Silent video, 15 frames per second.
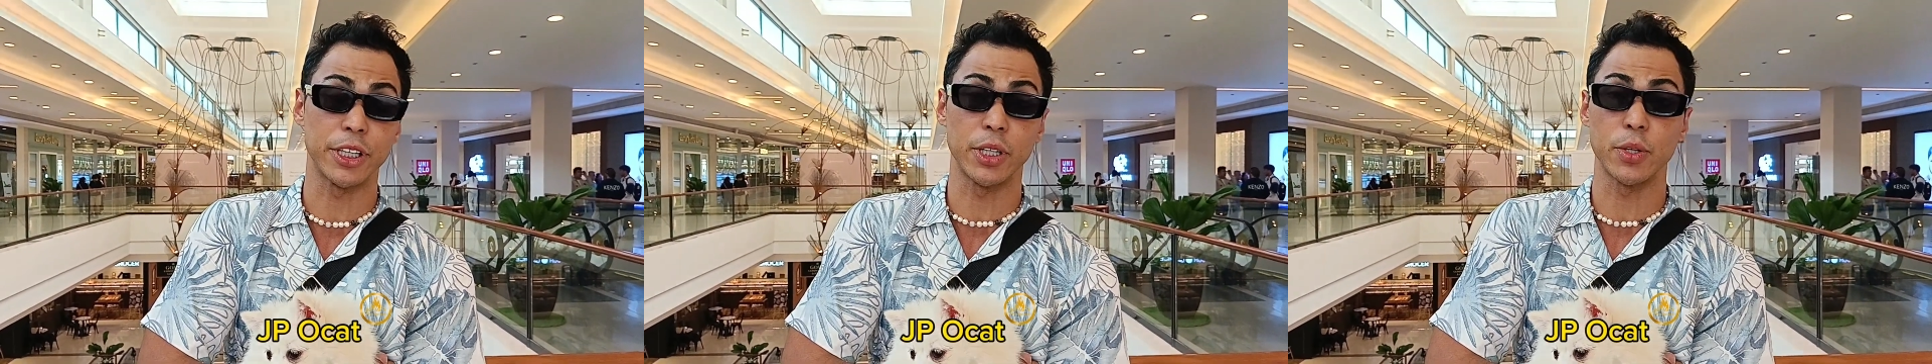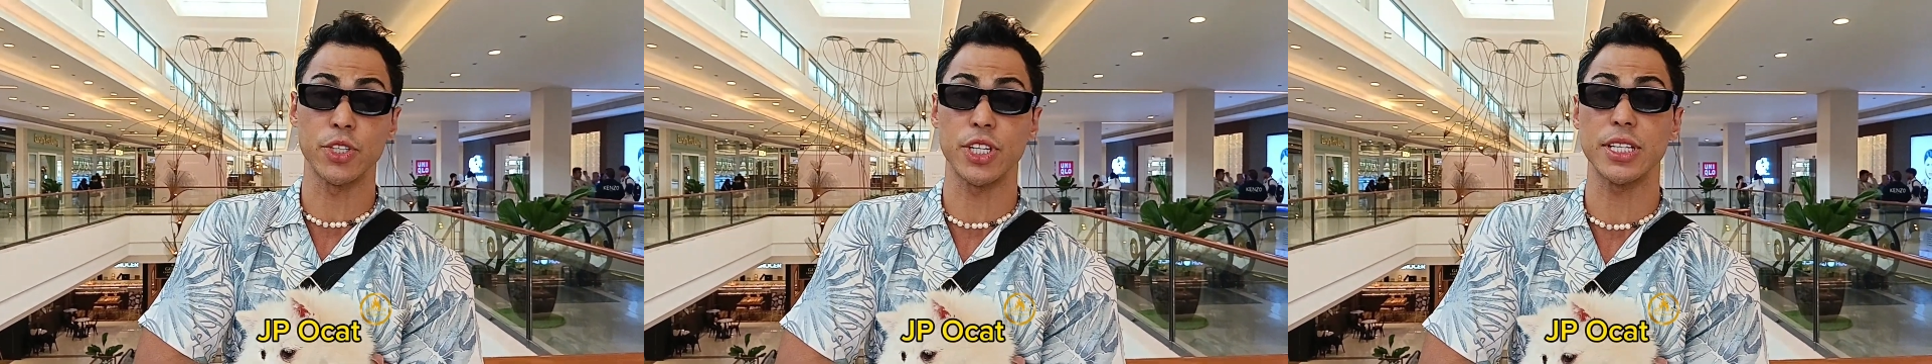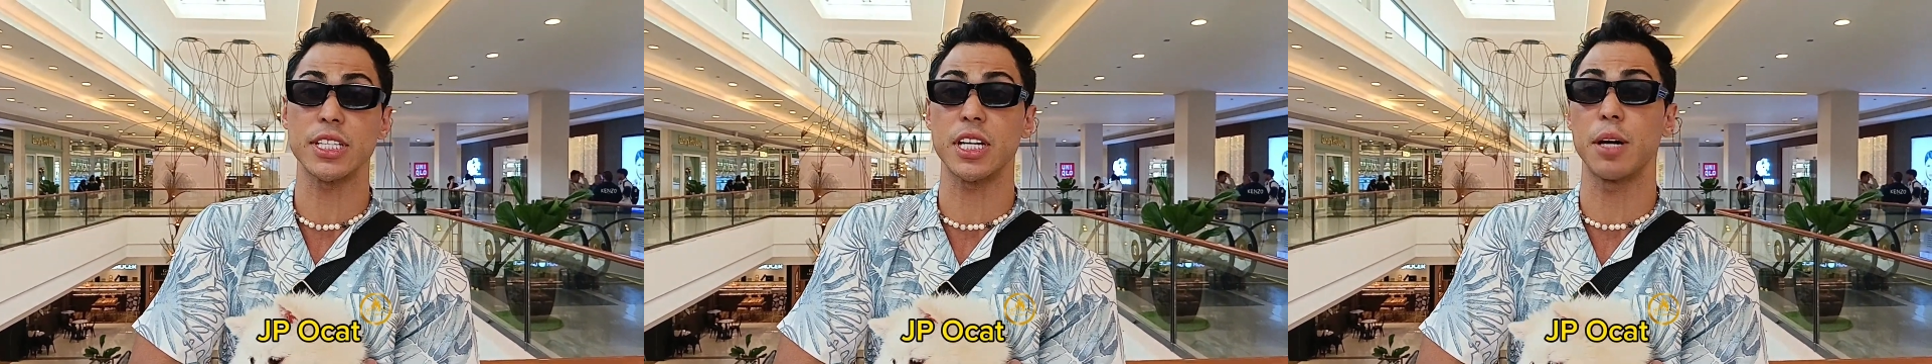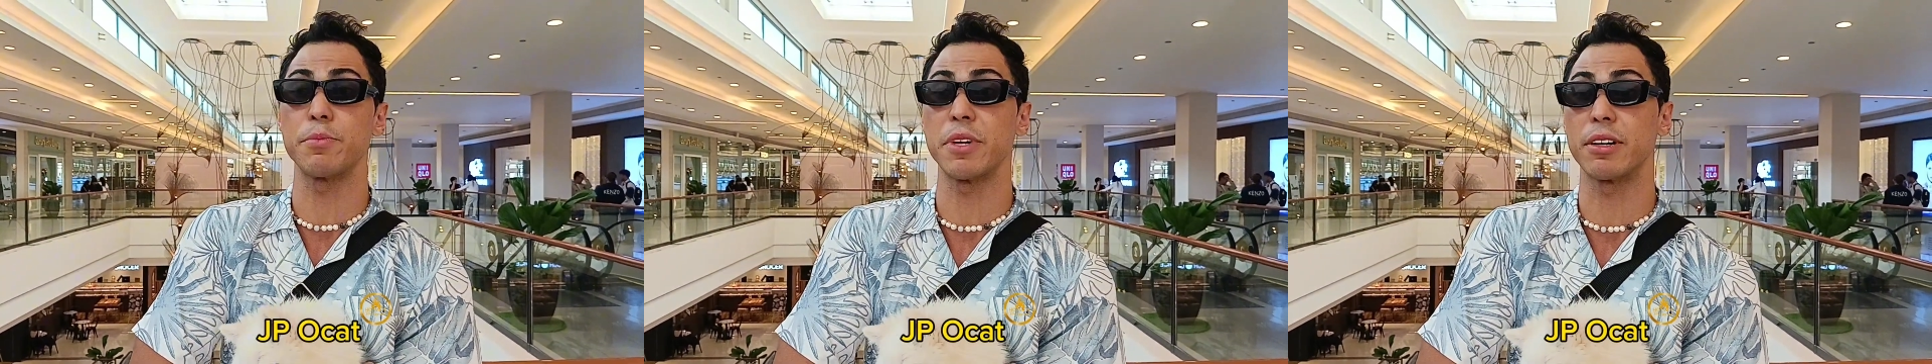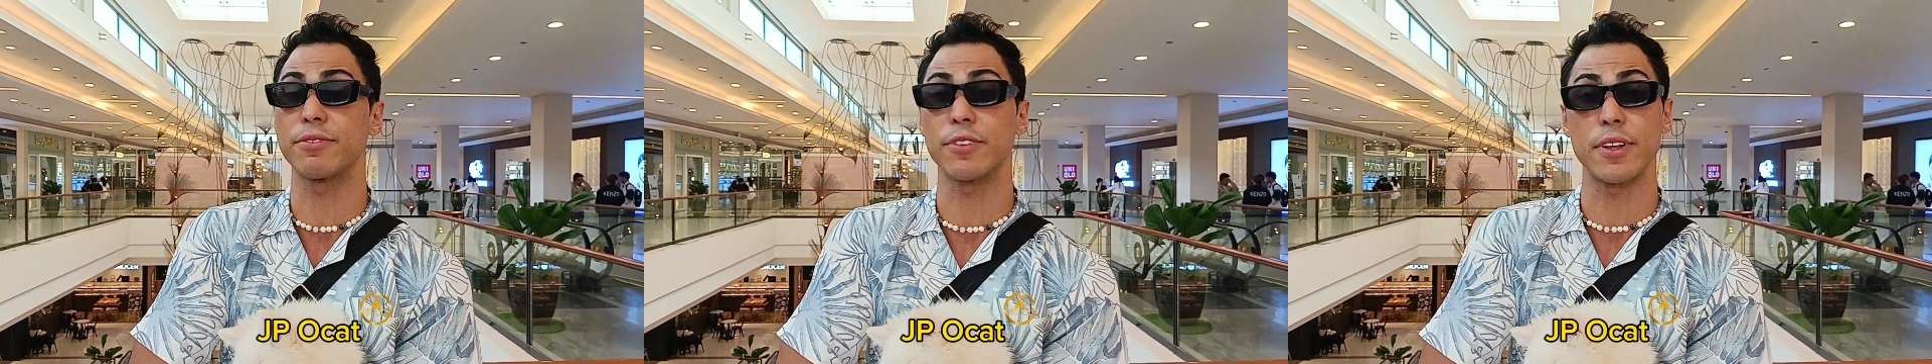Don't just come
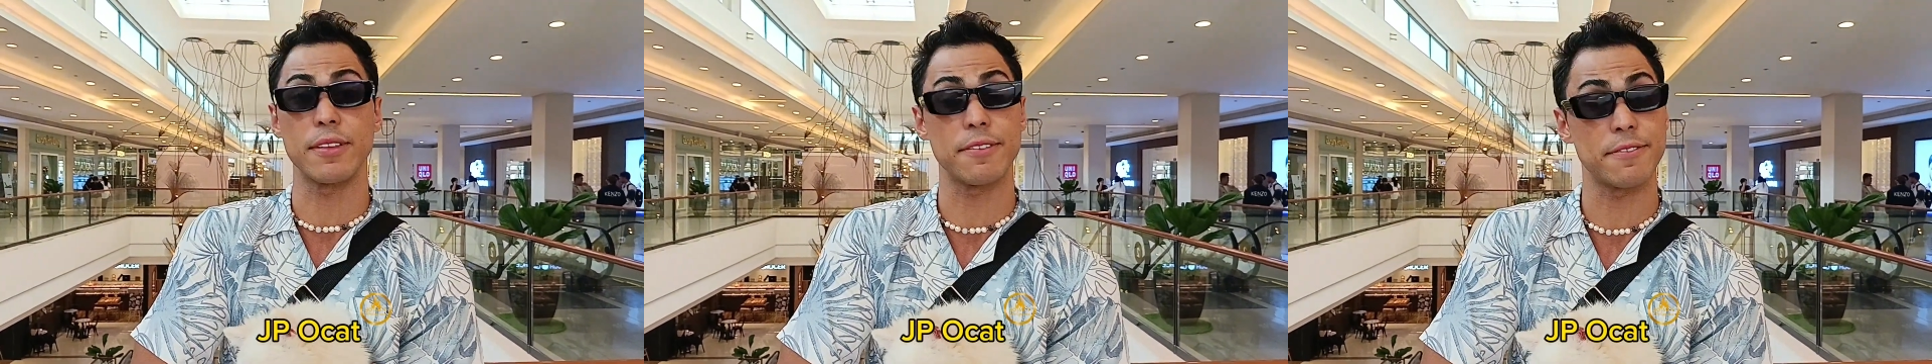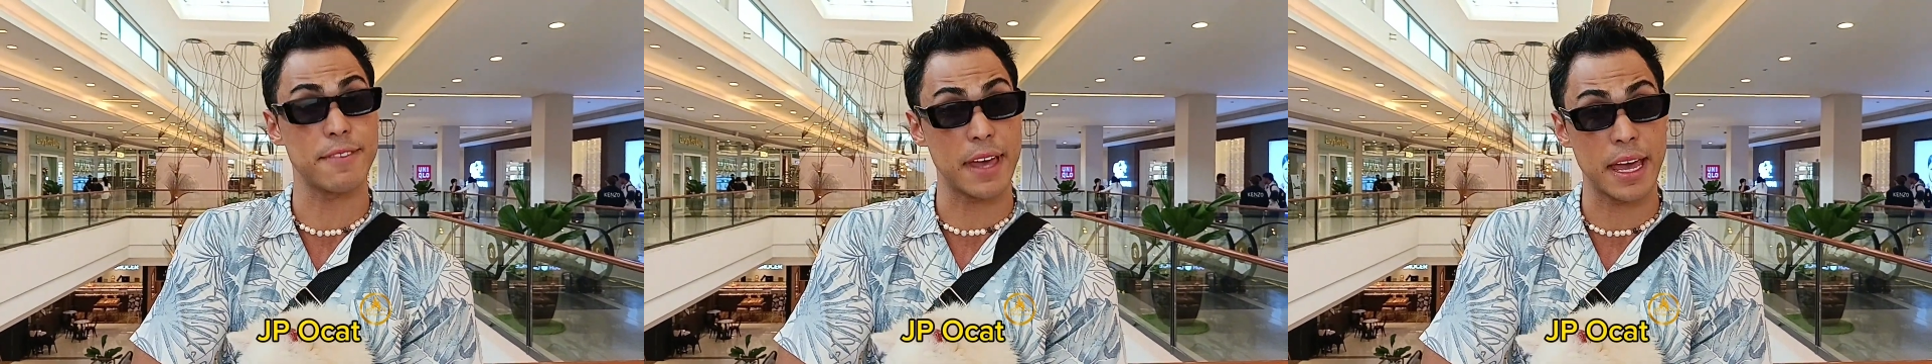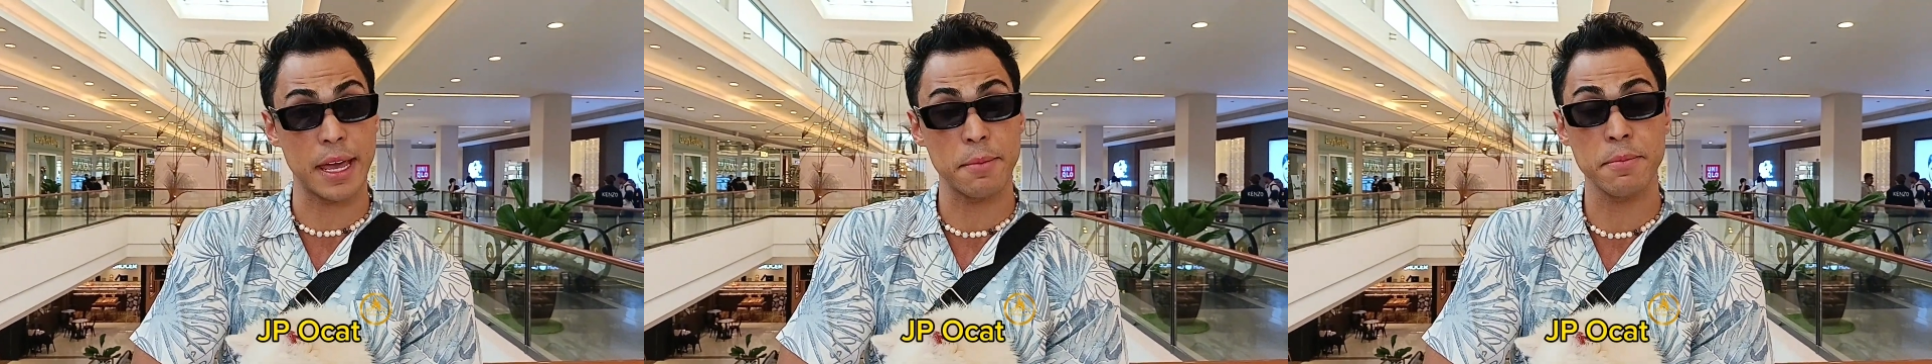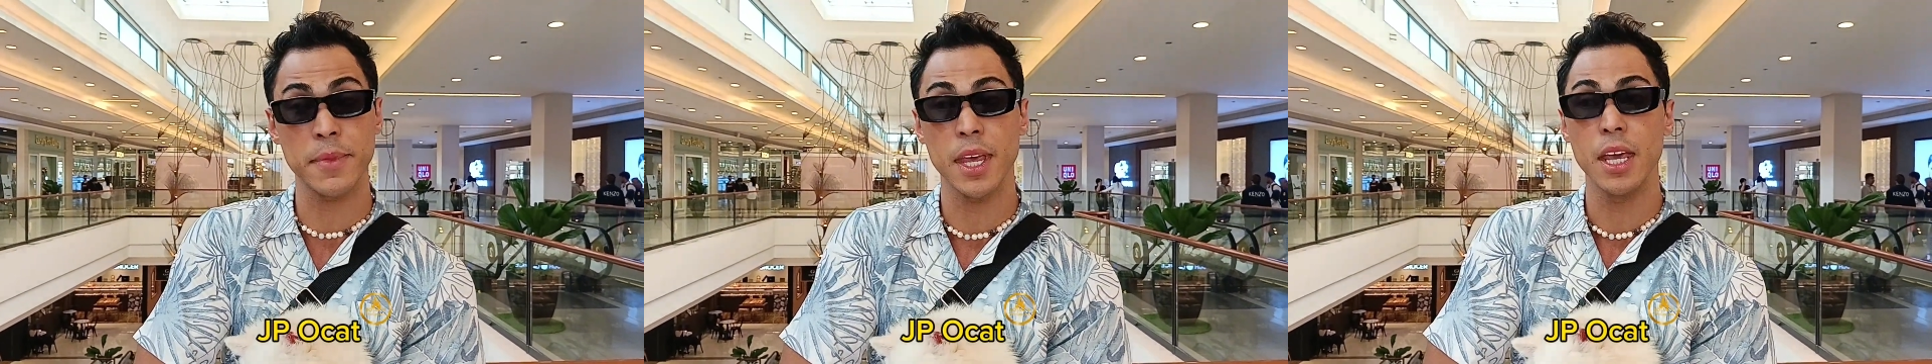here for the fame.